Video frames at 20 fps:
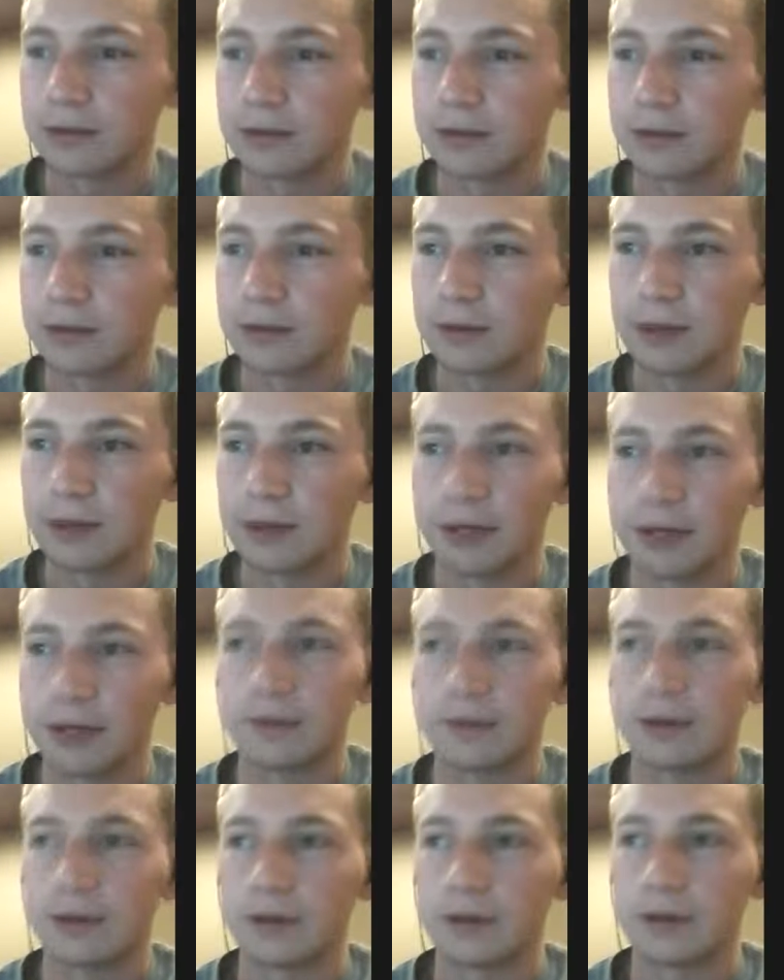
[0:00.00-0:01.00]
a given,
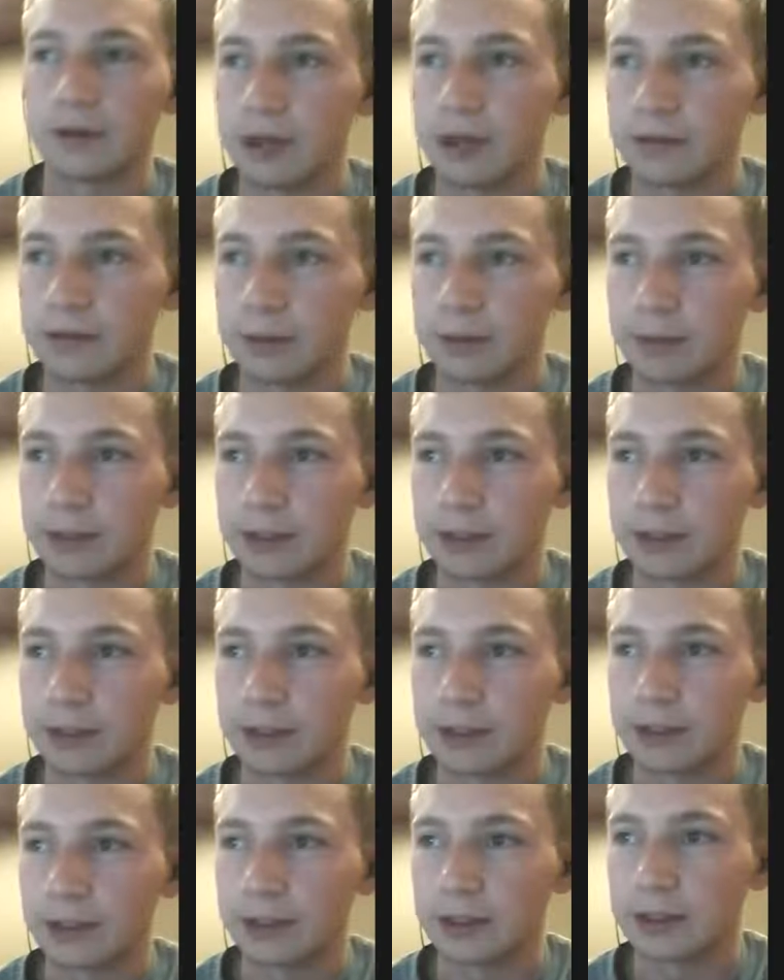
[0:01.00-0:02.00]
right? If you put it into
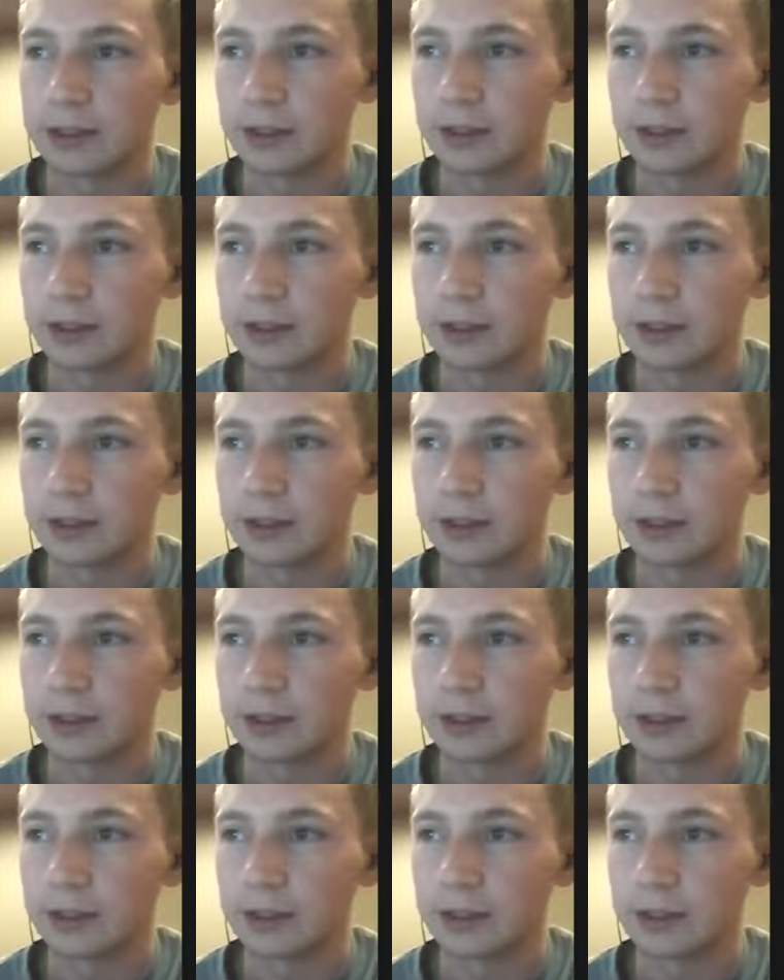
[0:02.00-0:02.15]
the